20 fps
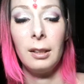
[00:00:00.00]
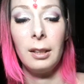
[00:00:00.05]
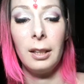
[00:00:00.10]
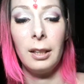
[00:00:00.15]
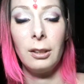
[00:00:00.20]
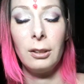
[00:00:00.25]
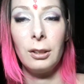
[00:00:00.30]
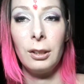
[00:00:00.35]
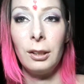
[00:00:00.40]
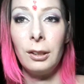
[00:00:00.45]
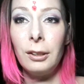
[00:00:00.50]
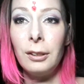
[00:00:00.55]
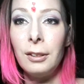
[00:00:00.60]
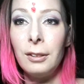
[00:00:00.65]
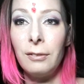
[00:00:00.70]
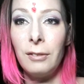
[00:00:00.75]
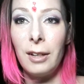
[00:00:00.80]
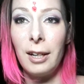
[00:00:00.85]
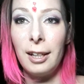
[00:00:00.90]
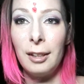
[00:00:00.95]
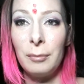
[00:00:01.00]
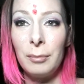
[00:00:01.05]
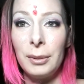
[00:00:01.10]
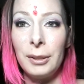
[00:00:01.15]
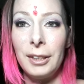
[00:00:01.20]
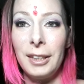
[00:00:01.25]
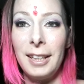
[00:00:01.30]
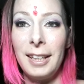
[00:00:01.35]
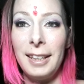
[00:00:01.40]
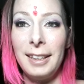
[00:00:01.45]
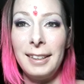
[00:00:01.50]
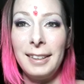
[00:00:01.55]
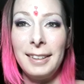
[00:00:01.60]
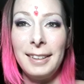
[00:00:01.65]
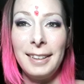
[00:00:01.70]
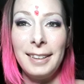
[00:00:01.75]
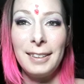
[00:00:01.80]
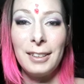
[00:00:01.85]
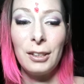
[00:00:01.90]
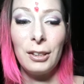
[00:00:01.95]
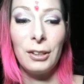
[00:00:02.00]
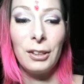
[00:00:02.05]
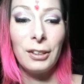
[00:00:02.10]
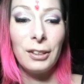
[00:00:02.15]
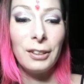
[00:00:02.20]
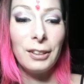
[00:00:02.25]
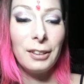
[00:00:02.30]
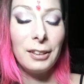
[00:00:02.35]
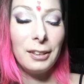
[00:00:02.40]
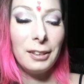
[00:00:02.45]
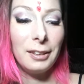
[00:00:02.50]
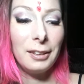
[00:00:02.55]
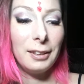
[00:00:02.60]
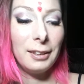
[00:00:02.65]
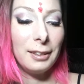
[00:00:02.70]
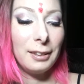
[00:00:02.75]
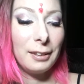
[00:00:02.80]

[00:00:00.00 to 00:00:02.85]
It's her divine play. It's her.